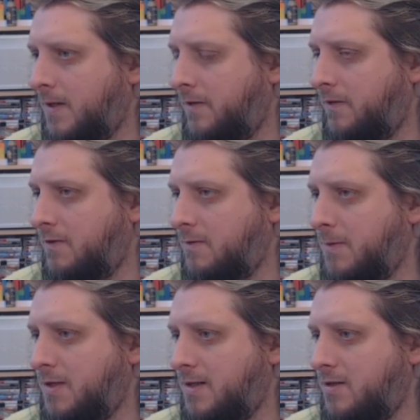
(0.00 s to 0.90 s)
If there's a
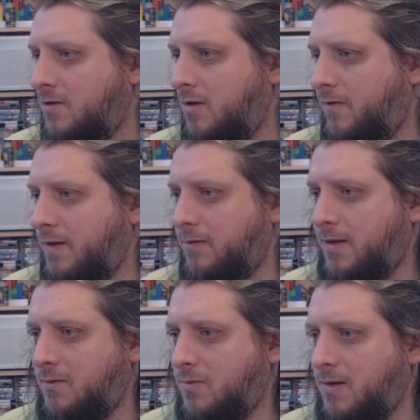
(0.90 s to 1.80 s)
missing starfield,
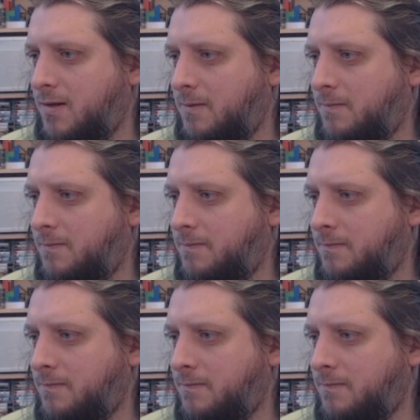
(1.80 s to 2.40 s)
that will.